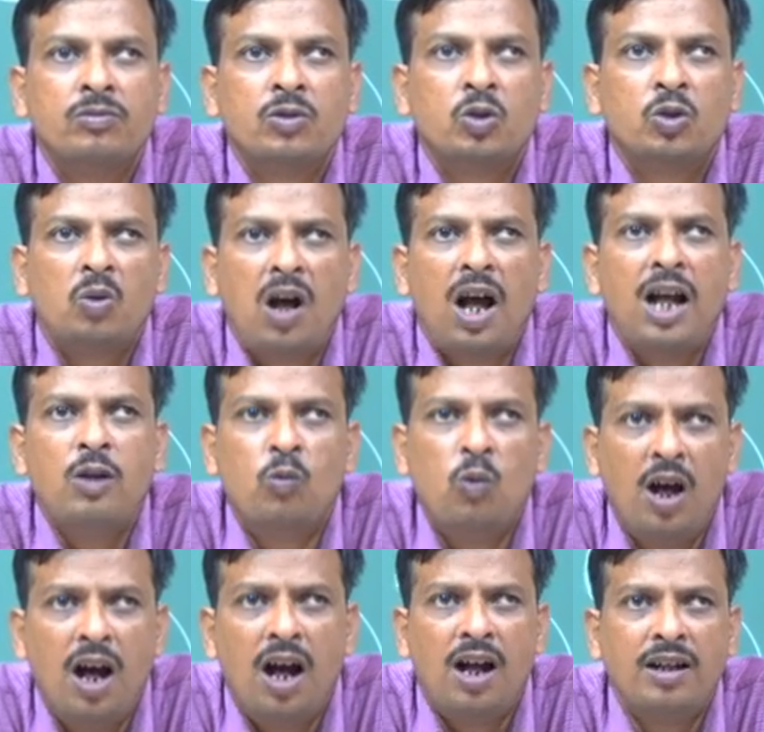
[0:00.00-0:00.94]
So, I
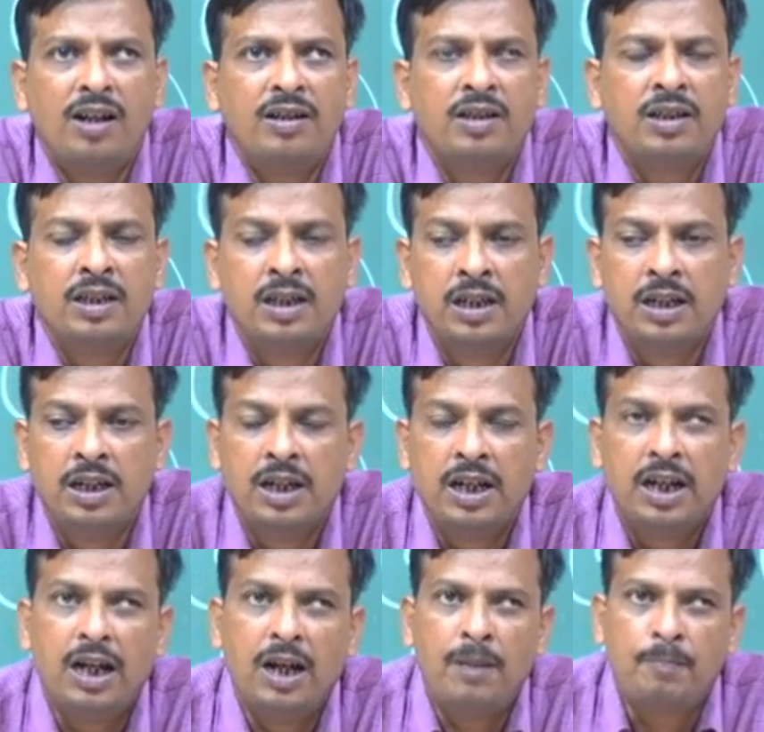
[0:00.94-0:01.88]
want
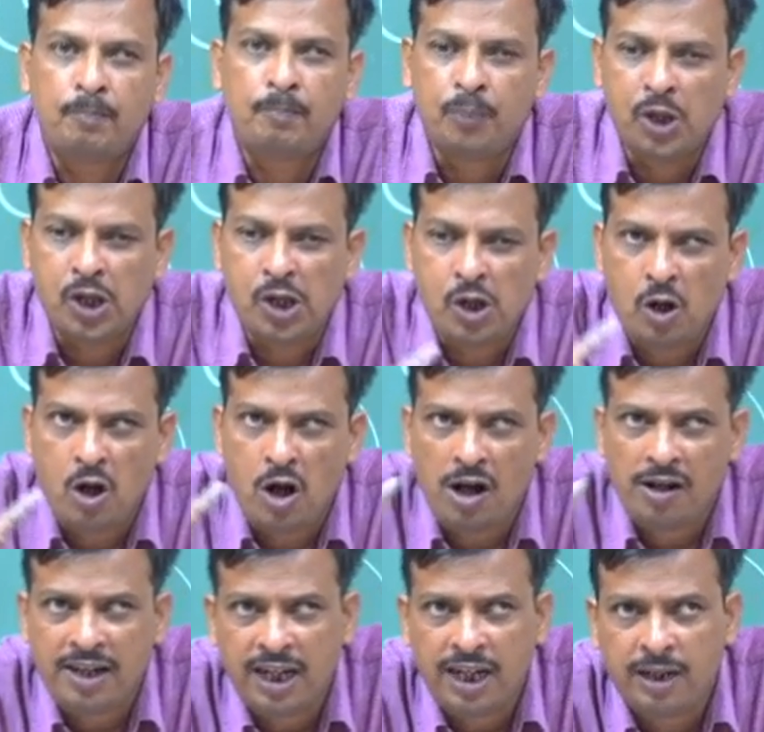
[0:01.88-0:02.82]
a
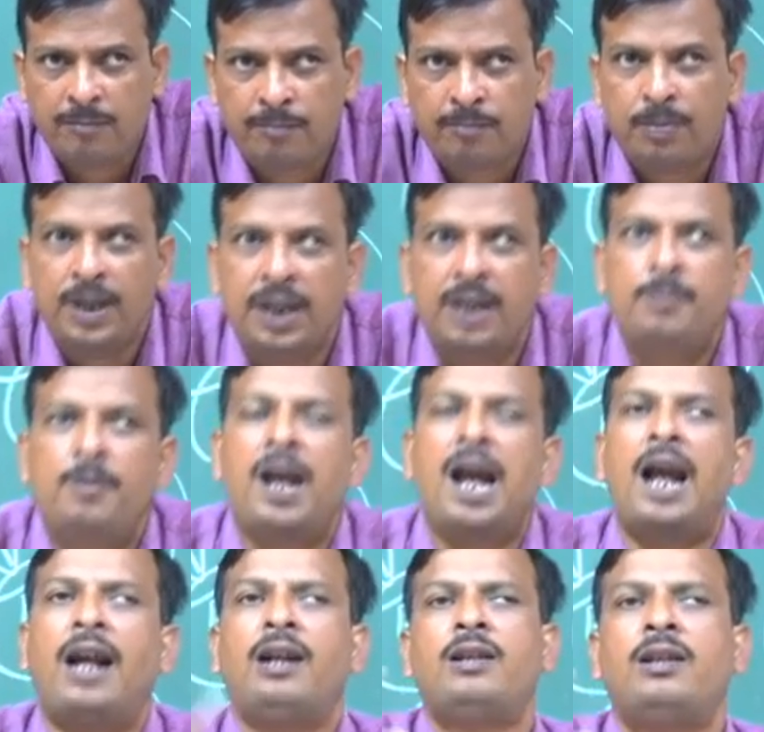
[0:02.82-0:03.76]
periodic
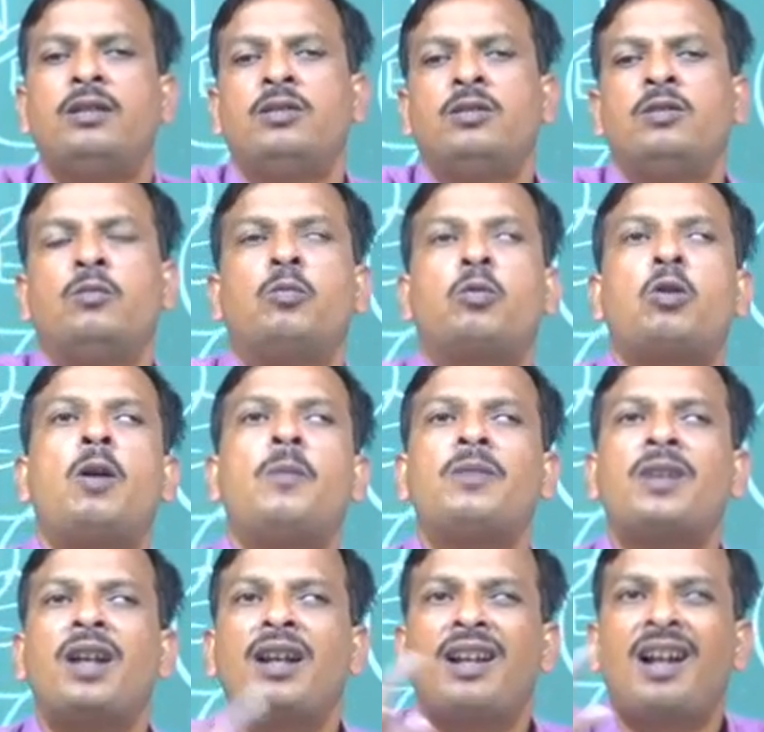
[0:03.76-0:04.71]
feedback
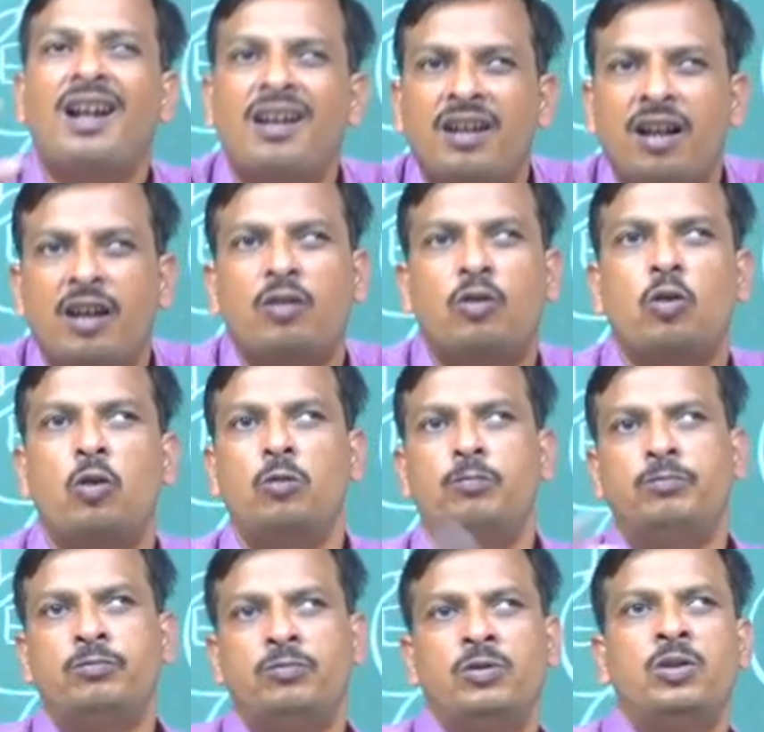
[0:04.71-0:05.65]
from the learner
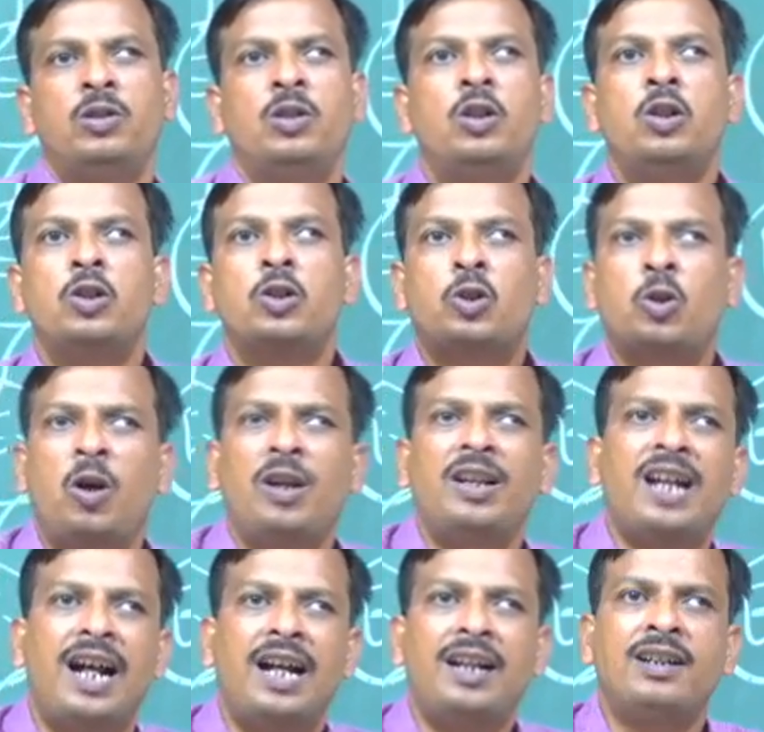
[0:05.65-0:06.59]
group, so
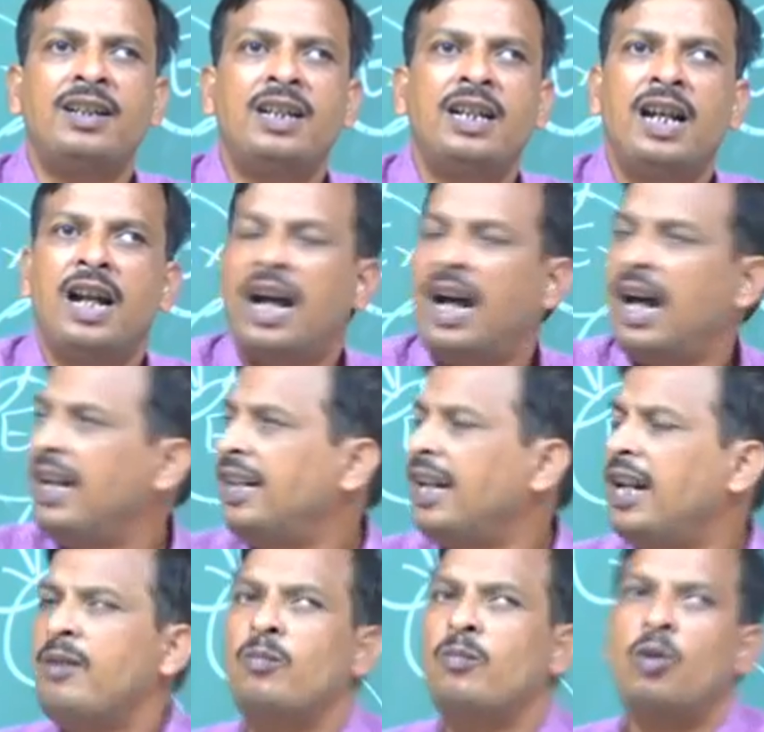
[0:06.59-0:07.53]
that I
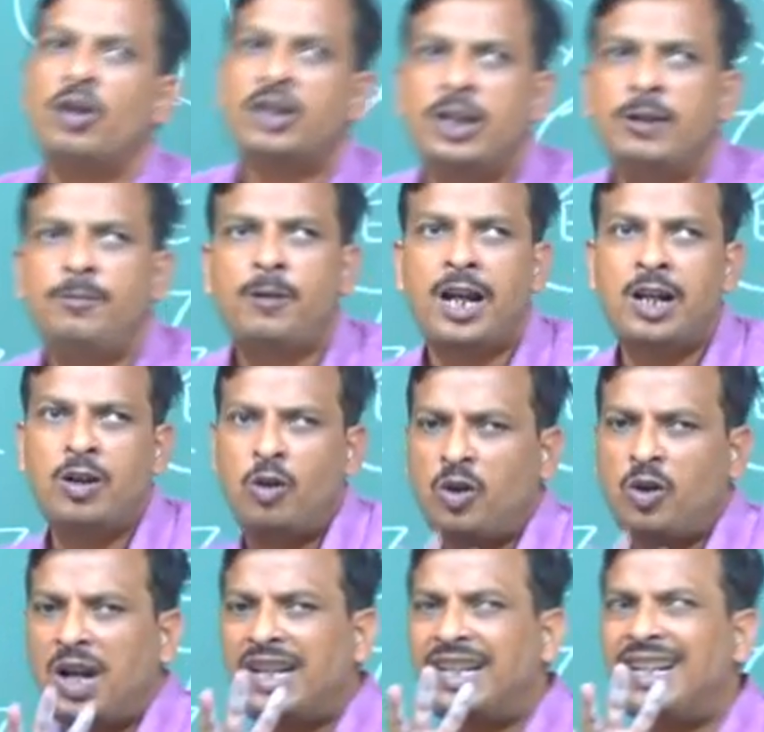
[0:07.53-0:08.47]
can modify
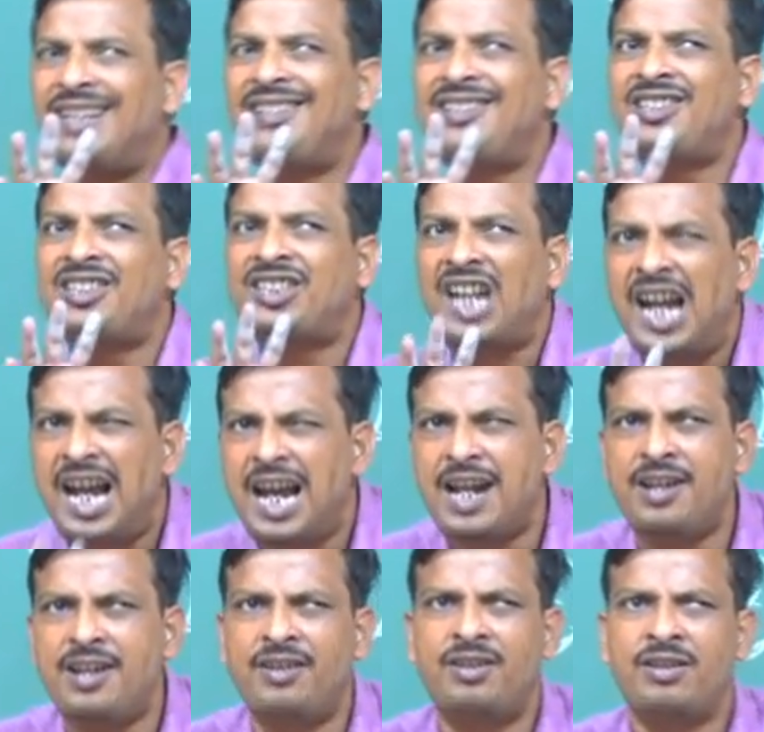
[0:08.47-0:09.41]
or I can
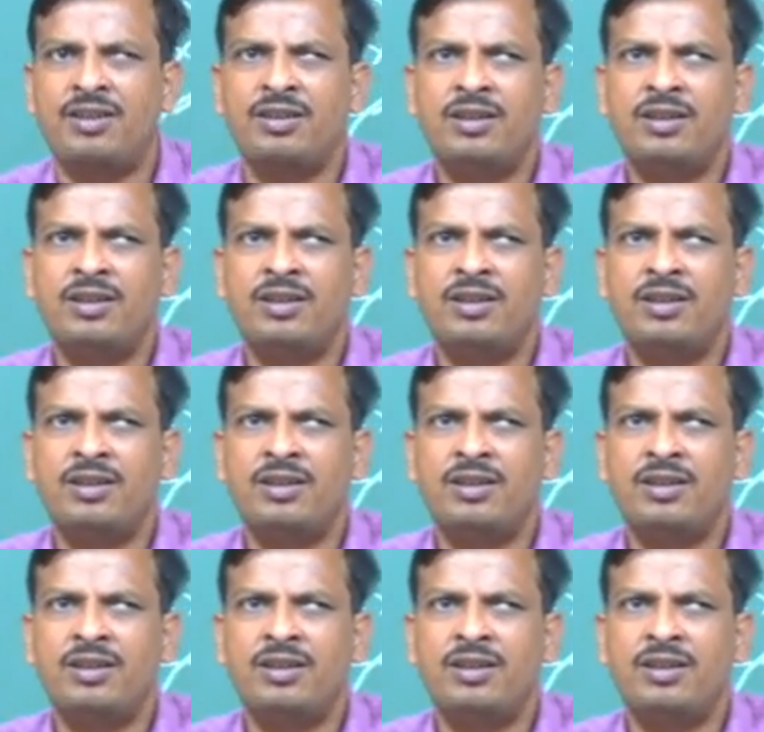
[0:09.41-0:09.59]
change,